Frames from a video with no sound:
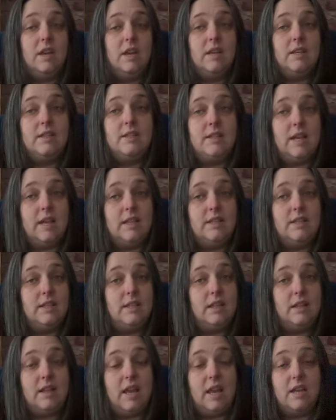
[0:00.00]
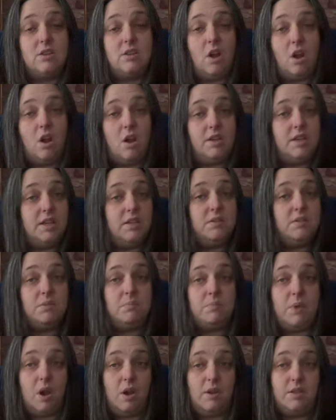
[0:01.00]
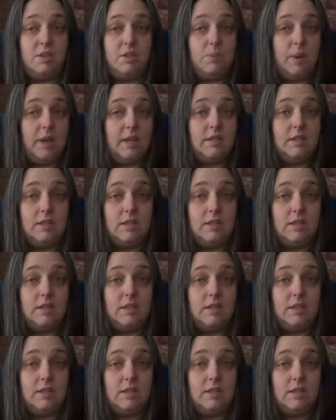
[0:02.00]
stating that they had argued and parted ways